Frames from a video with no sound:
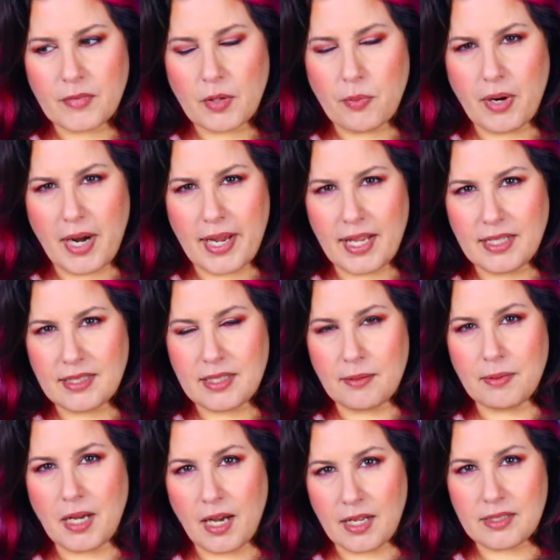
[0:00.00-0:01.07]
where I guess
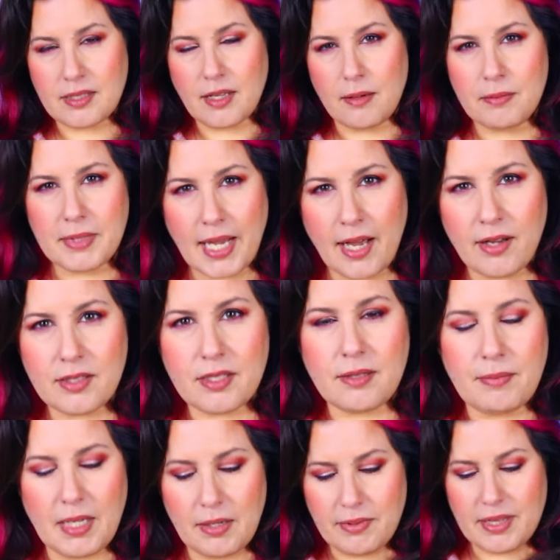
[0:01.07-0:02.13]
some gods come down to
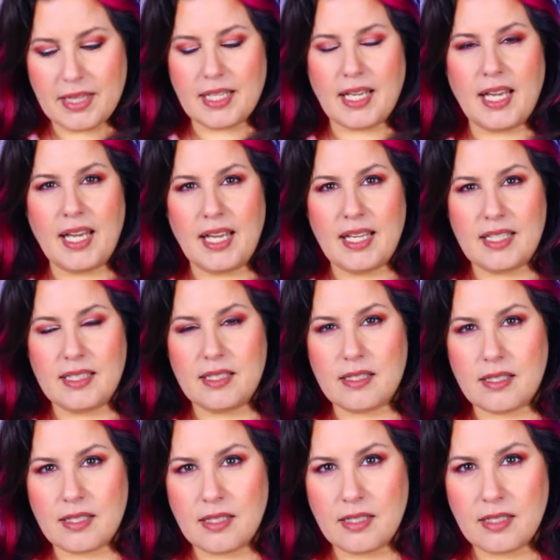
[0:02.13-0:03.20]
meet with the
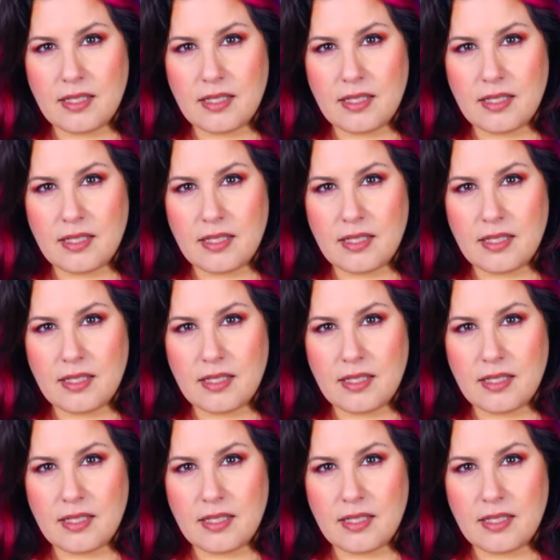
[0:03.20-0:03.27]
kids.